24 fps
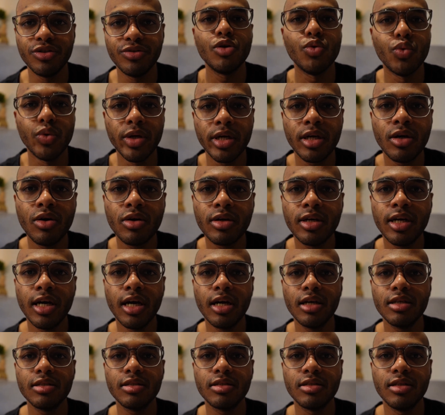
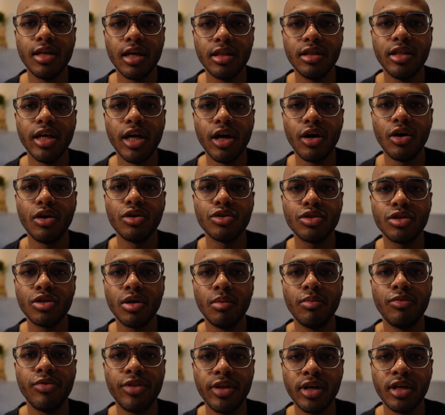Recognize that there are
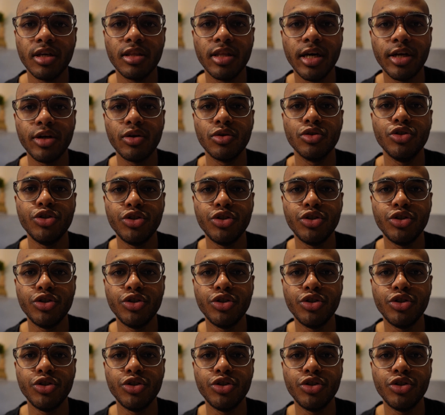some things that are